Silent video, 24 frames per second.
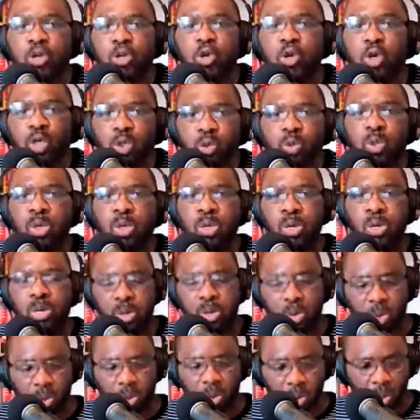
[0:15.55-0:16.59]
those
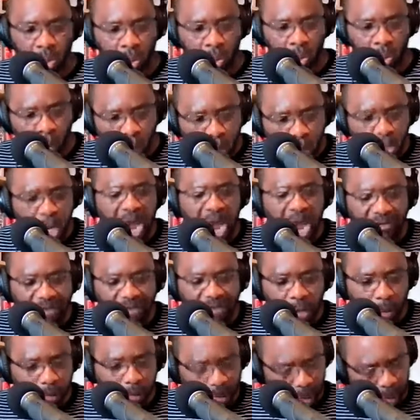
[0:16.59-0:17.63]
who don't have
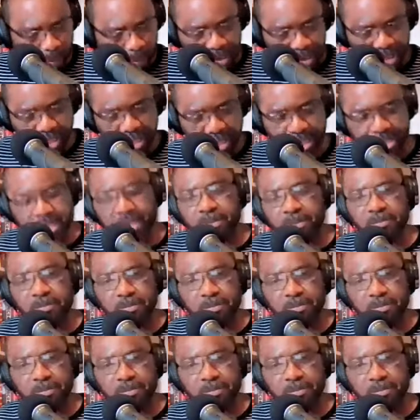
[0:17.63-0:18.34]
the opportunity?